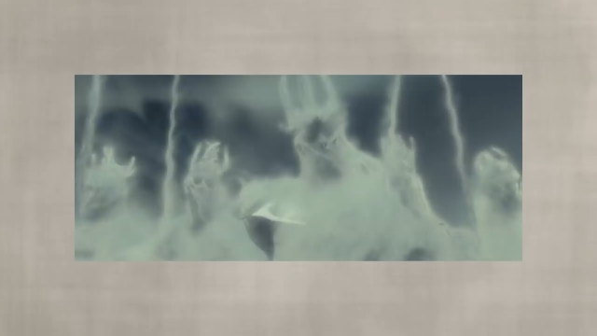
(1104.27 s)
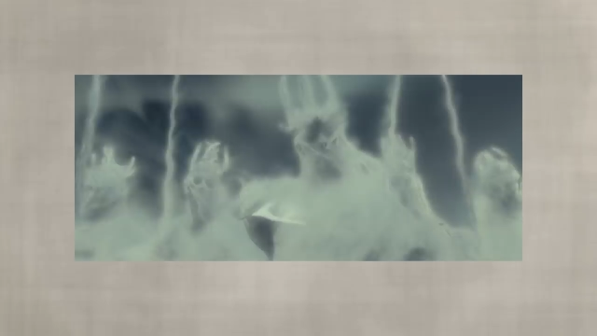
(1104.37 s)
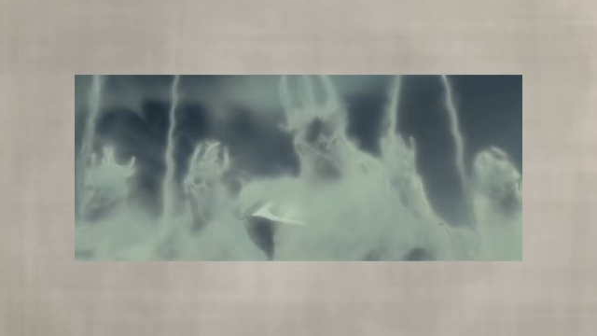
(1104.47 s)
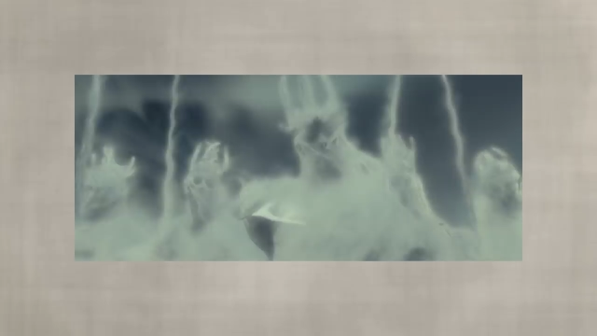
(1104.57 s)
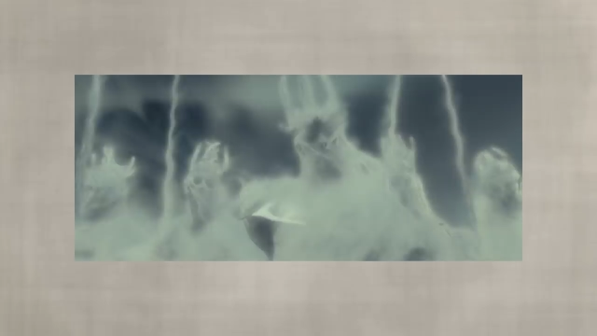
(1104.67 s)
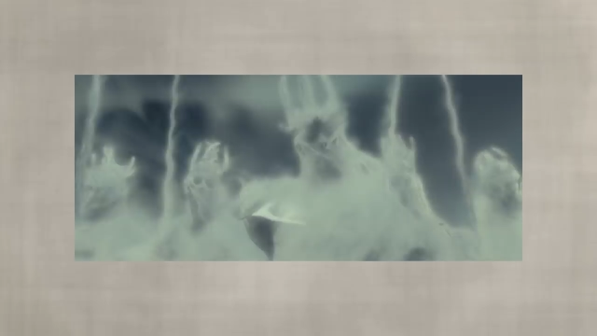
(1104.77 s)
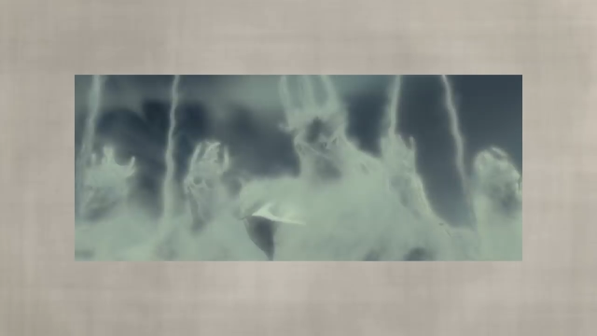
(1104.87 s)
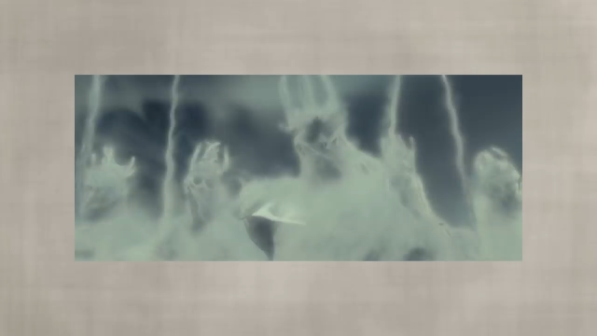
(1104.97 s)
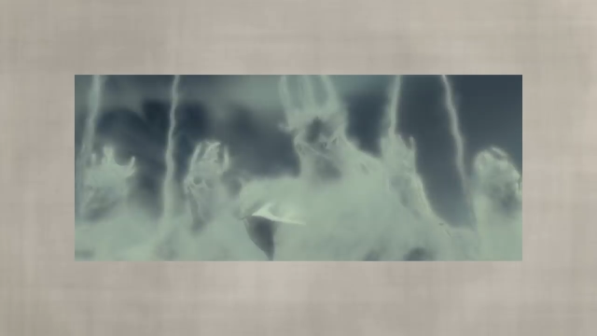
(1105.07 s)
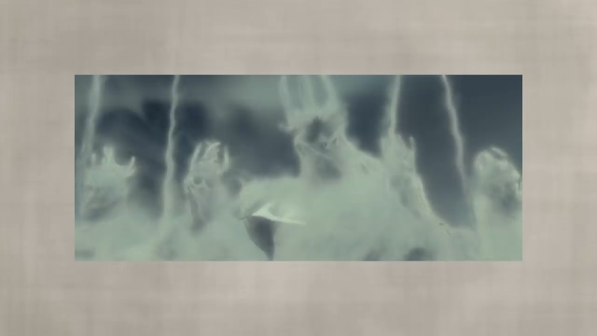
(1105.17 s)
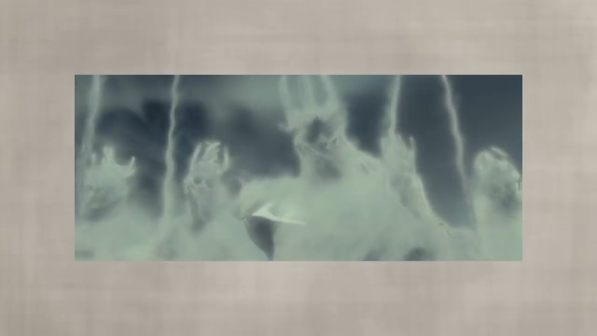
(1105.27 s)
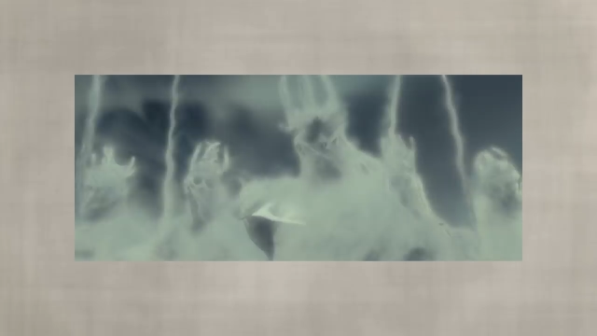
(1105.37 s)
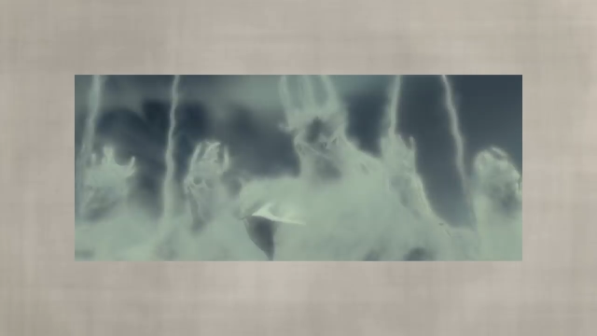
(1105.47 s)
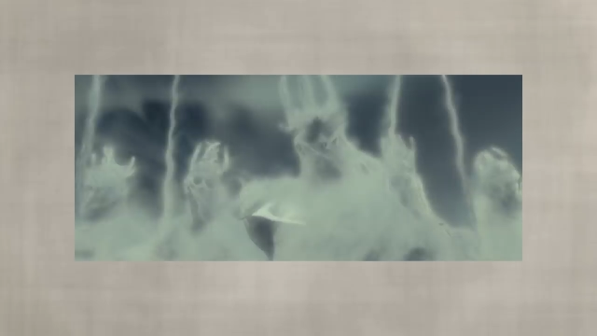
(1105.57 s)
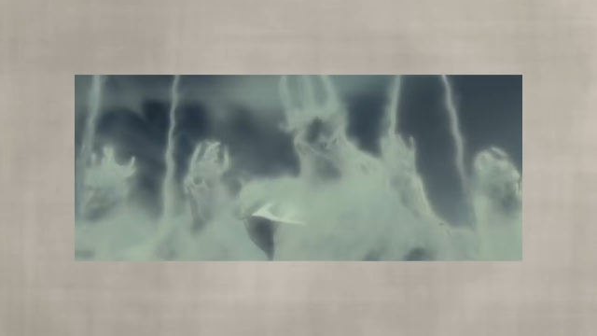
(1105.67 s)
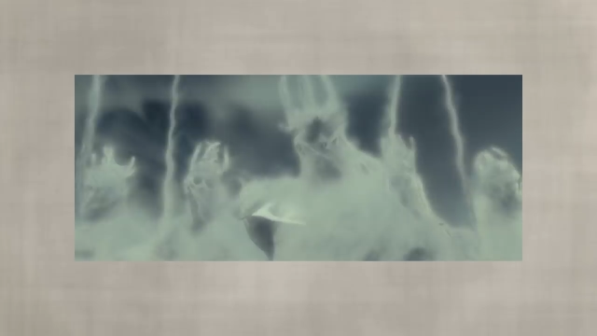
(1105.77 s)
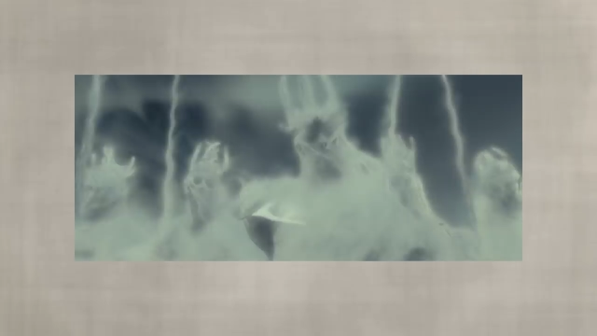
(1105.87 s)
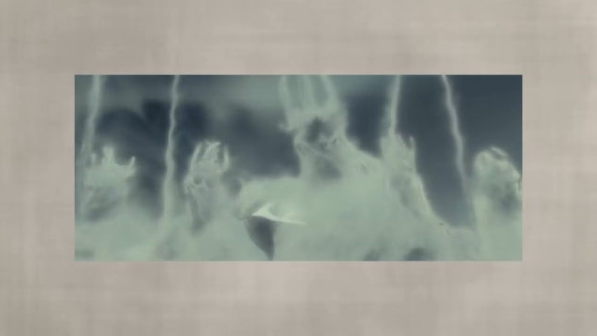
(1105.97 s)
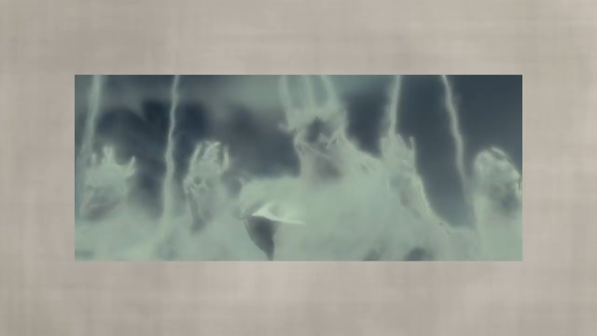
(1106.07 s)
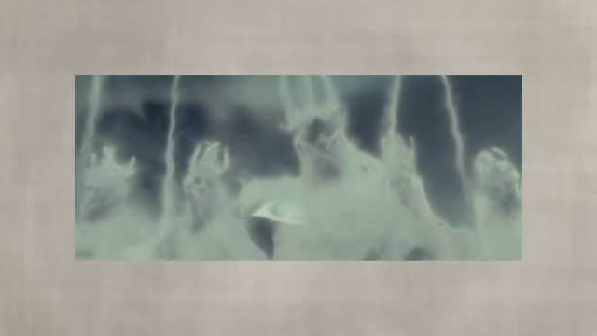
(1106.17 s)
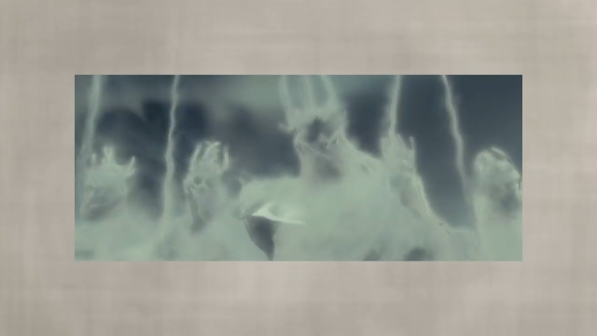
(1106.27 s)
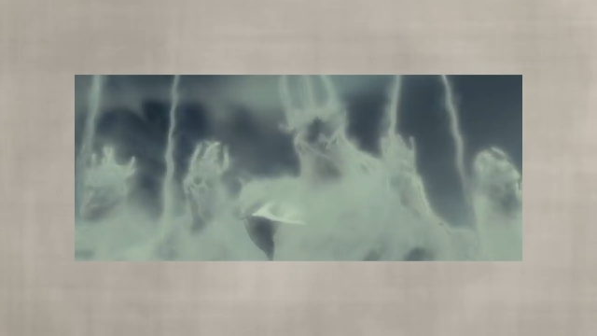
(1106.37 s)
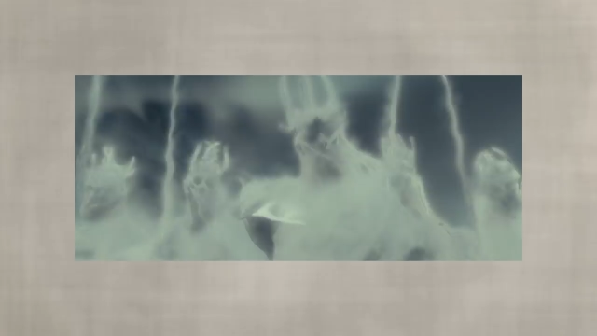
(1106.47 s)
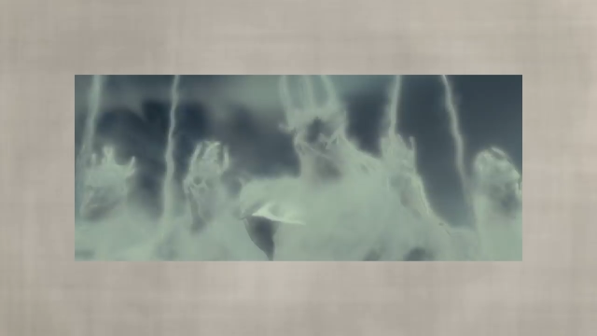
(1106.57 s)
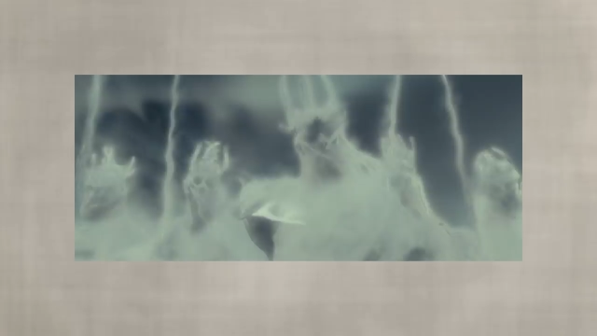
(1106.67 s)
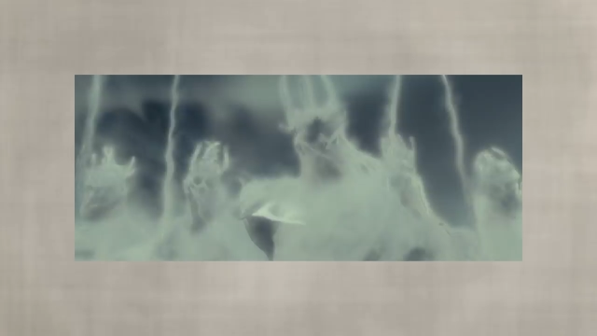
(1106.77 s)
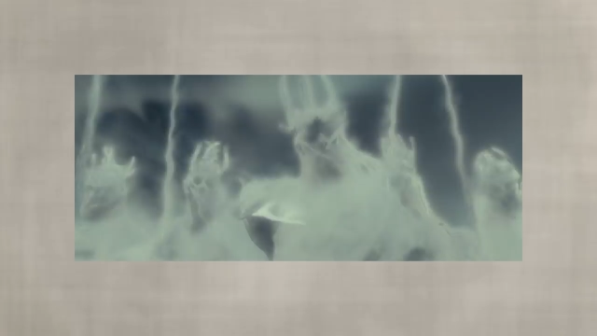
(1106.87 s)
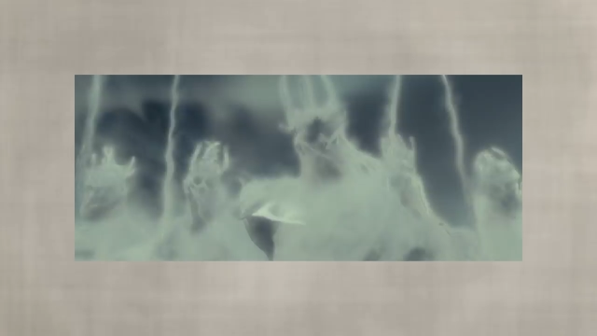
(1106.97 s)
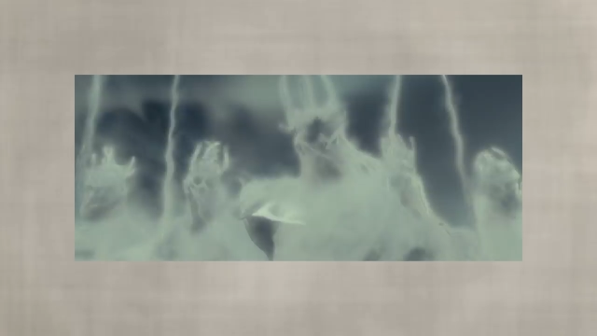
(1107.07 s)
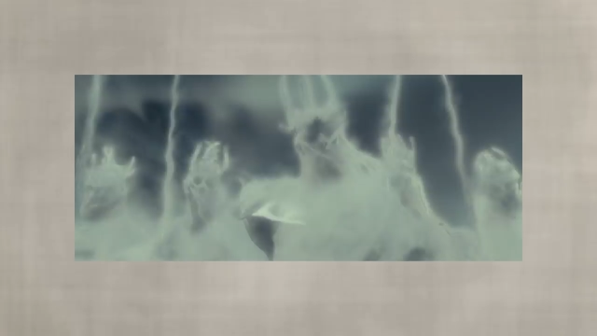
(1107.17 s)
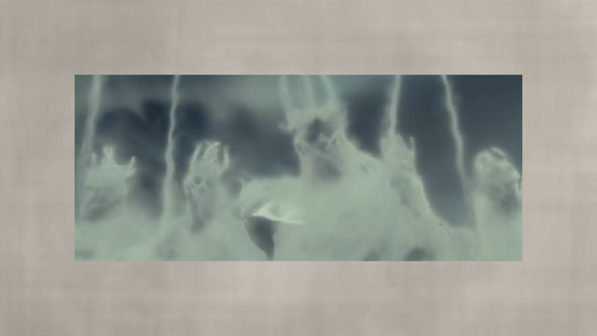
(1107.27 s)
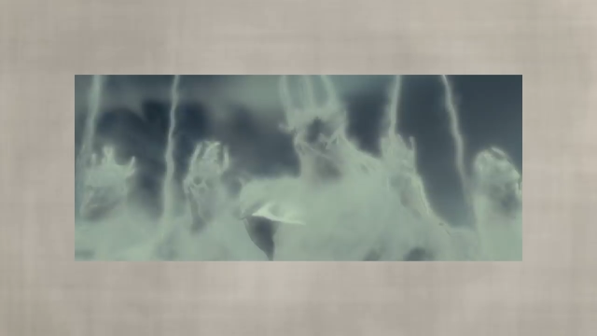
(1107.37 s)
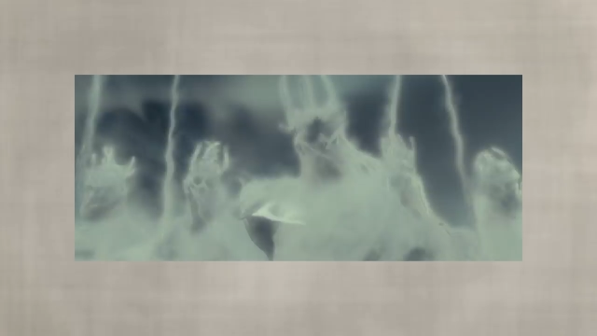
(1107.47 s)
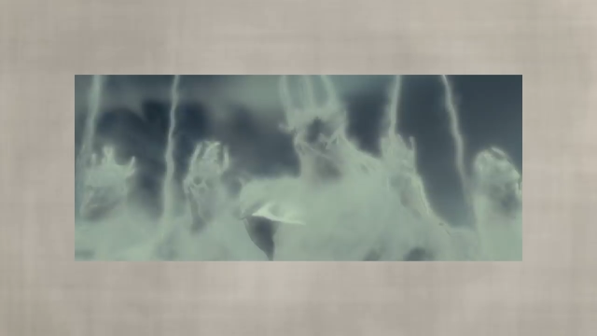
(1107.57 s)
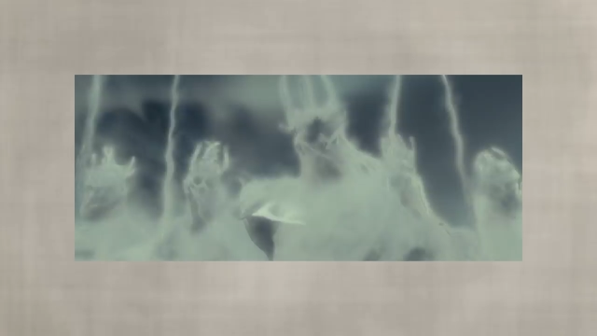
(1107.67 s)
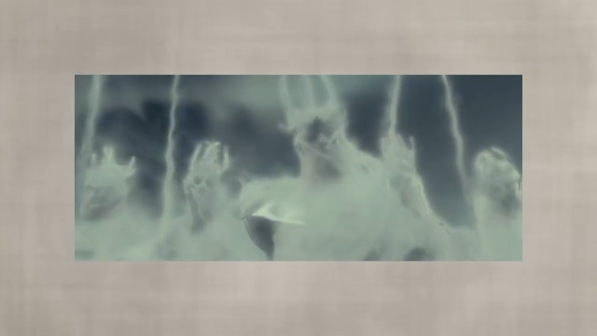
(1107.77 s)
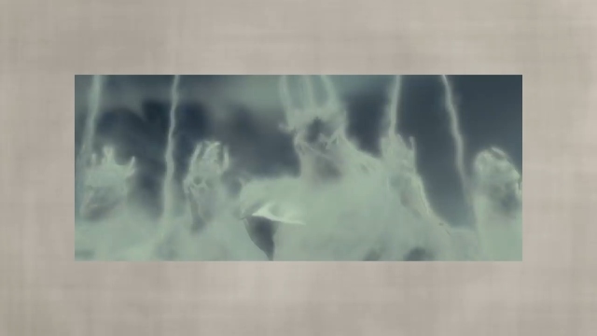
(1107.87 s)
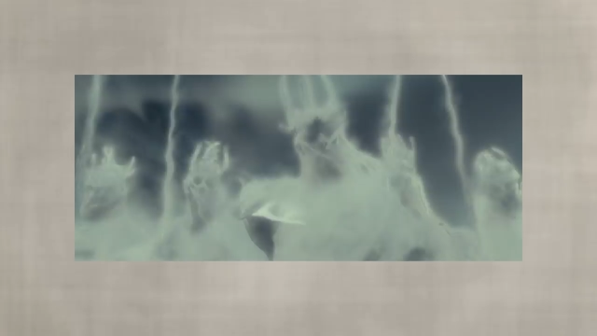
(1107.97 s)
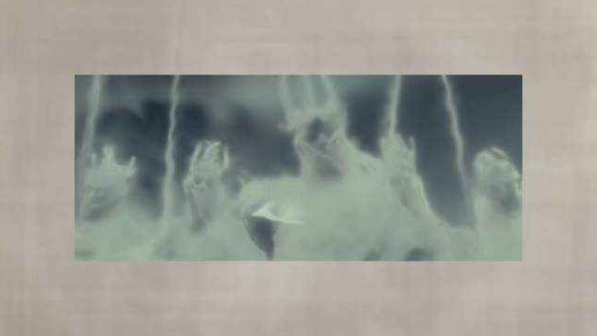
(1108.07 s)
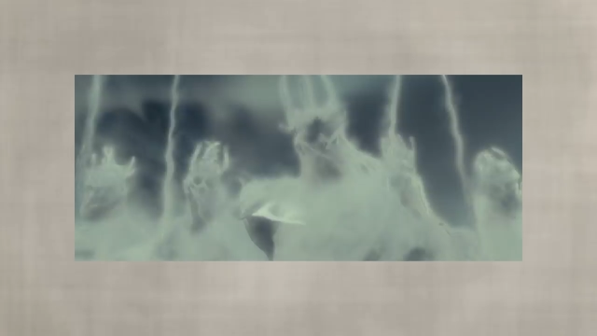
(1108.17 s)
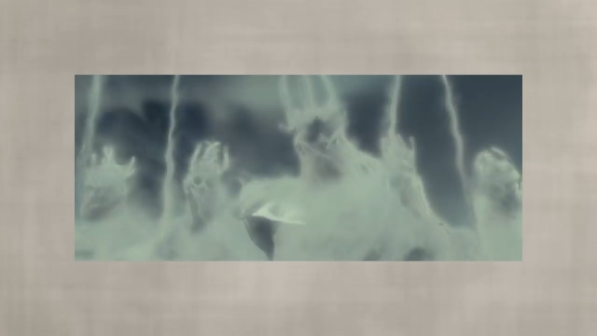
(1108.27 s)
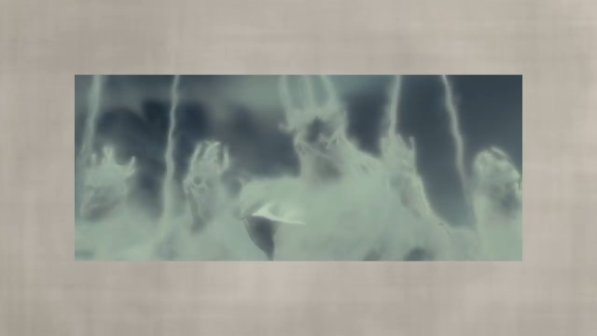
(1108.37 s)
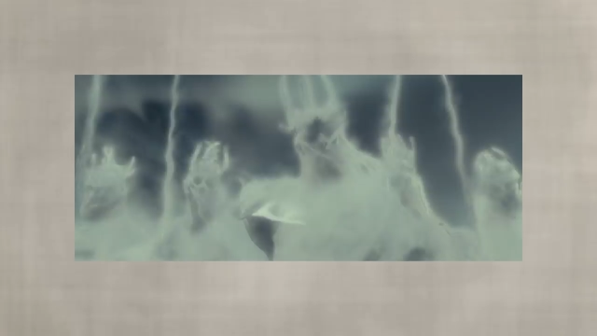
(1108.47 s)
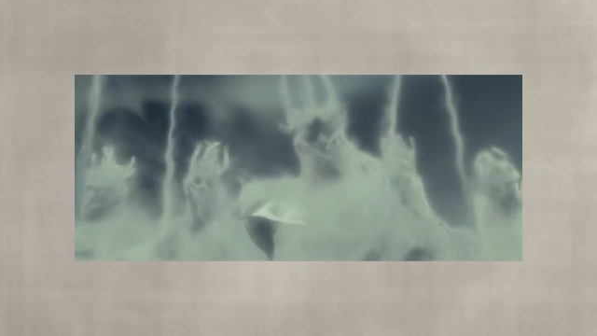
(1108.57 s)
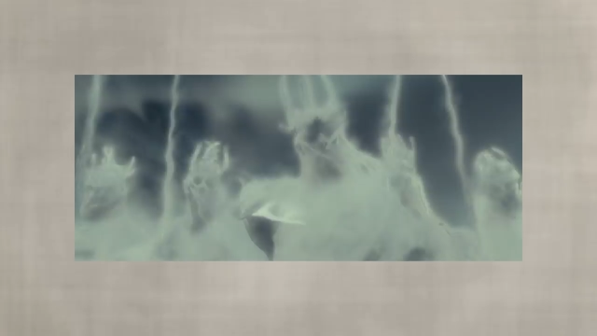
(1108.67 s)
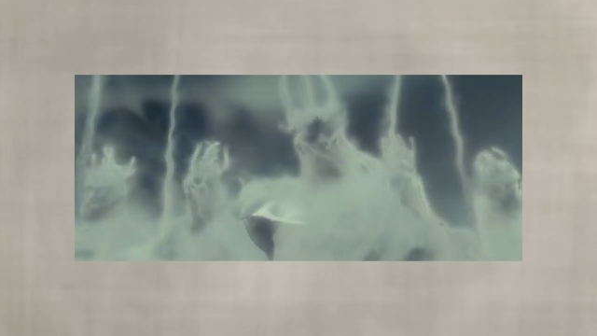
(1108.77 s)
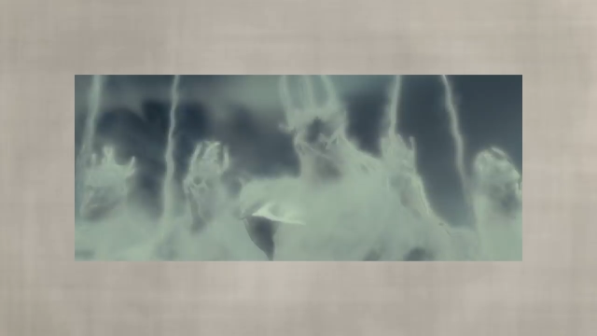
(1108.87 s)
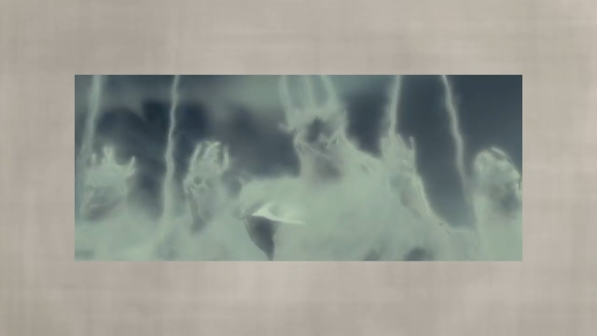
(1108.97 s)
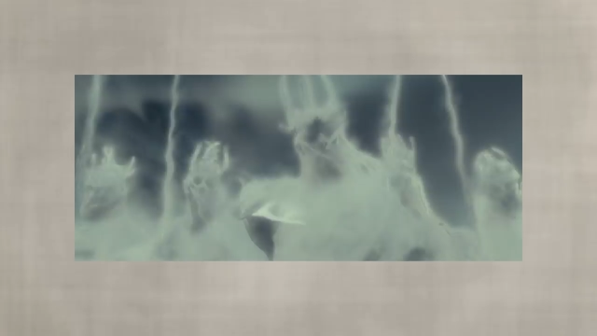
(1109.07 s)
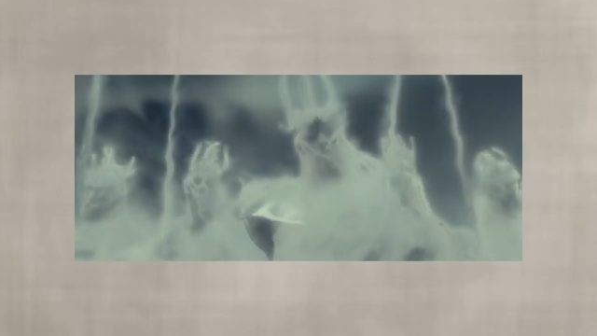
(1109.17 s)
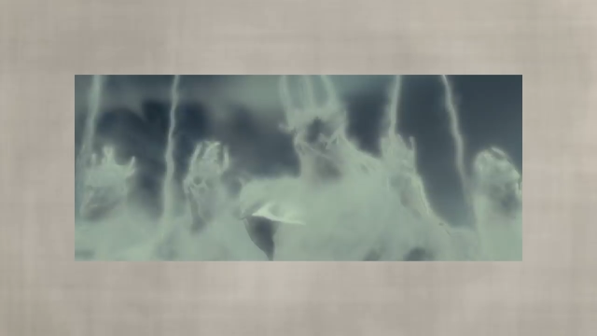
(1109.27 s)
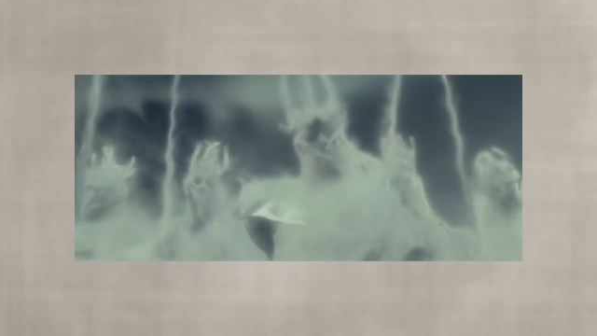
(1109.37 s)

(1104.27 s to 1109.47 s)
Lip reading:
[unreadable: no face in view]